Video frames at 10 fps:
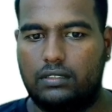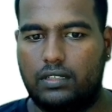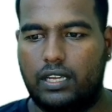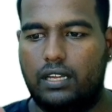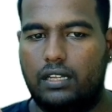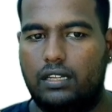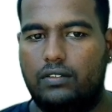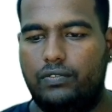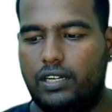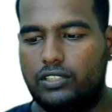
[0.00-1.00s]
Okay.
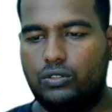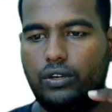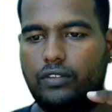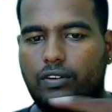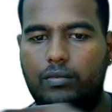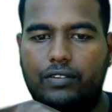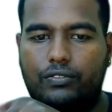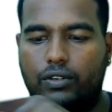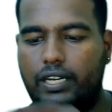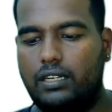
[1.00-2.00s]
Field is going from left
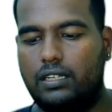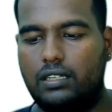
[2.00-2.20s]
to right.